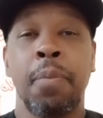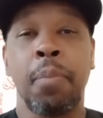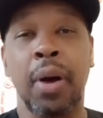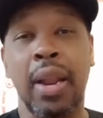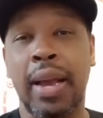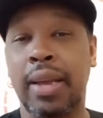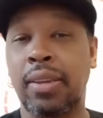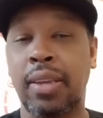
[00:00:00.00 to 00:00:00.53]

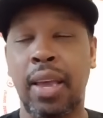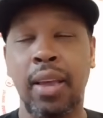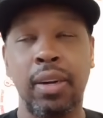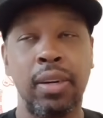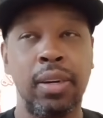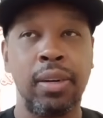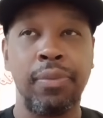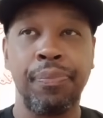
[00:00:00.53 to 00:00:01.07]
But like I say,
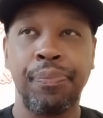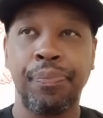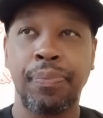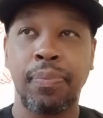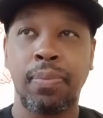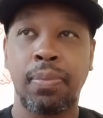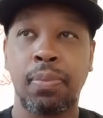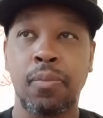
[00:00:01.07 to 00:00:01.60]
you
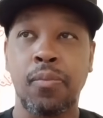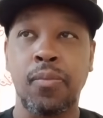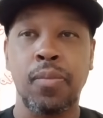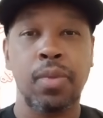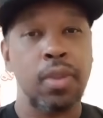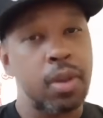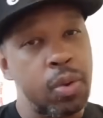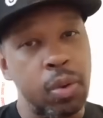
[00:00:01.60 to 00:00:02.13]

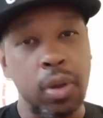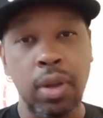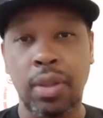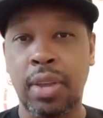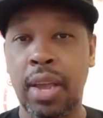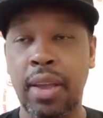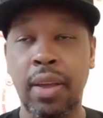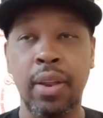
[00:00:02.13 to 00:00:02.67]
can
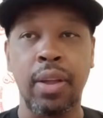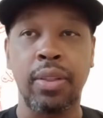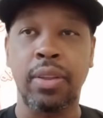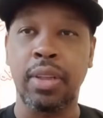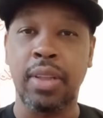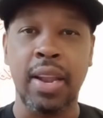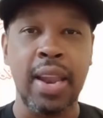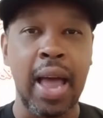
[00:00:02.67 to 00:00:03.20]
continue
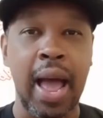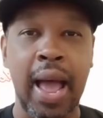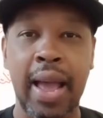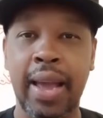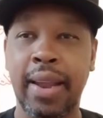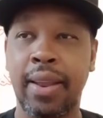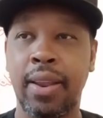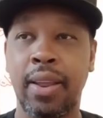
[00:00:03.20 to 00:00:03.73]
to
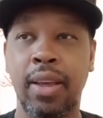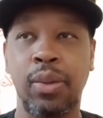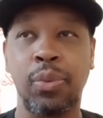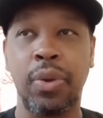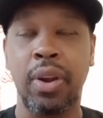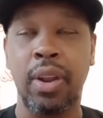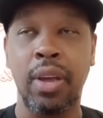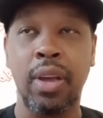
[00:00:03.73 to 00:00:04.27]
deny it. It is
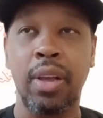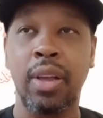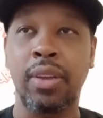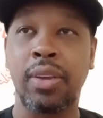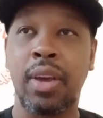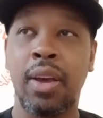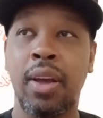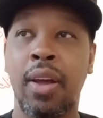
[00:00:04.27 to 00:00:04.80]
what it
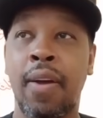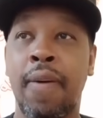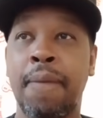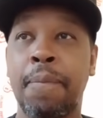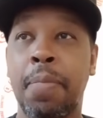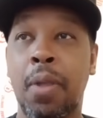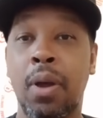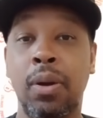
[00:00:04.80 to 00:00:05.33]
is.
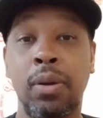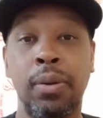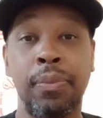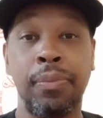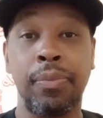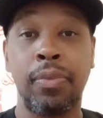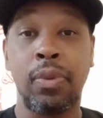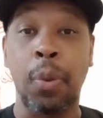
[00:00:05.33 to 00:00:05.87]

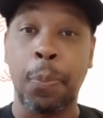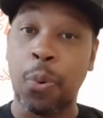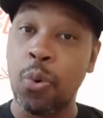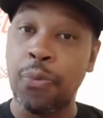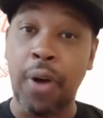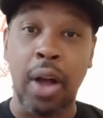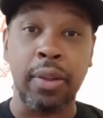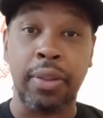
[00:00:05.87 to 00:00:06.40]
The
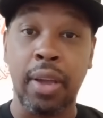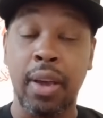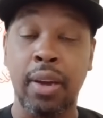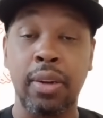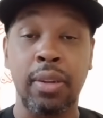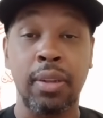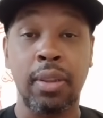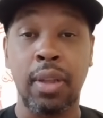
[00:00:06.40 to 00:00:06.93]
proof out
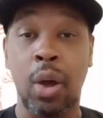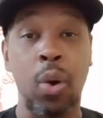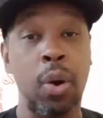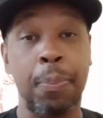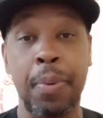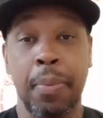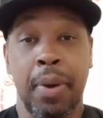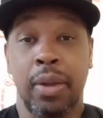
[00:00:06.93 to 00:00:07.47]
there, that
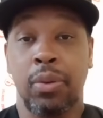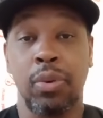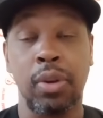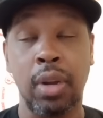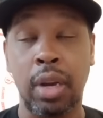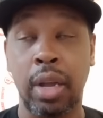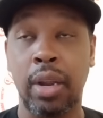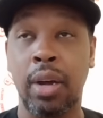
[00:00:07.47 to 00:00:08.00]
all people got to do is
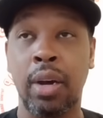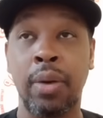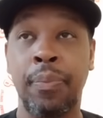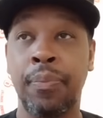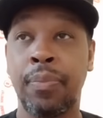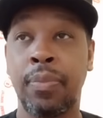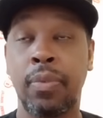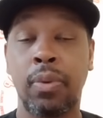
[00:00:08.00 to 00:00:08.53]
look it
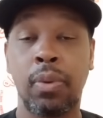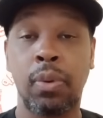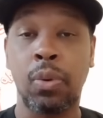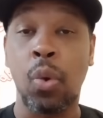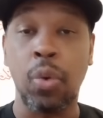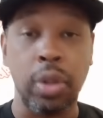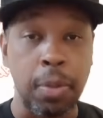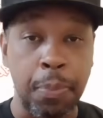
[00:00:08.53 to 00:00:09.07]
up,
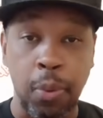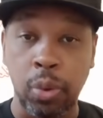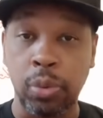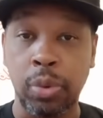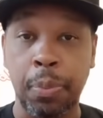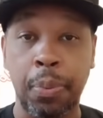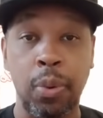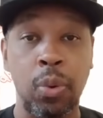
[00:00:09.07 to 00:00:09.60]
go get the
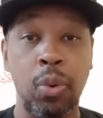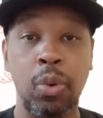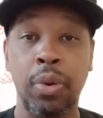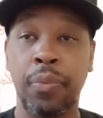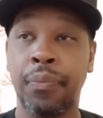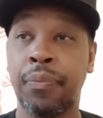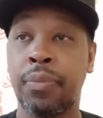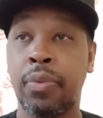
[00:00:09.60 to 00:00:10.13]
police
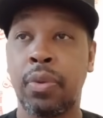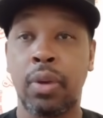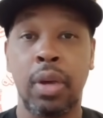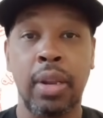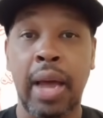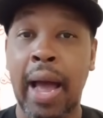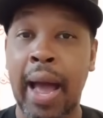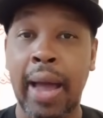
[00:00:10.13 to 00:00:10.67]
report,
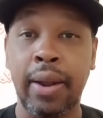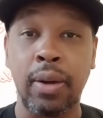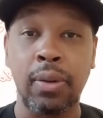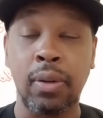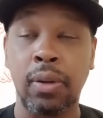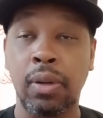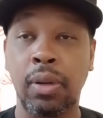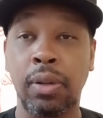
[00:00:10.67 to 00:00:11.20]
get Hot
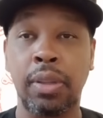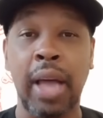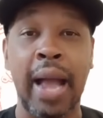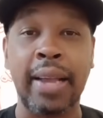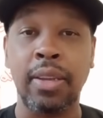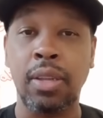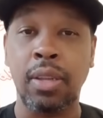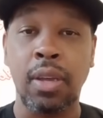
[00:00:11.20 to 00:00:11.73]
or
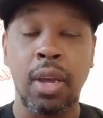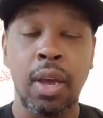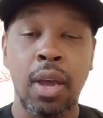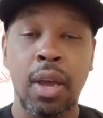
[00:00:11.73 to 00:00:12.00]
document.